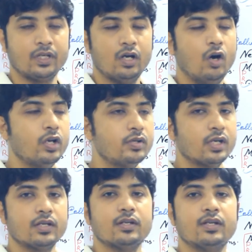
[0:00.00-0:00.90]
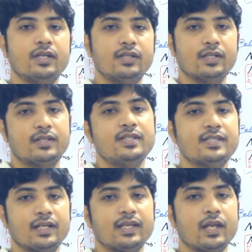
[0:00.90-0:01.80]
Or you can, the T
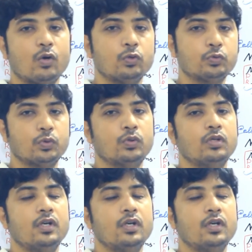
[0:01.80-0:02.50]
cell can also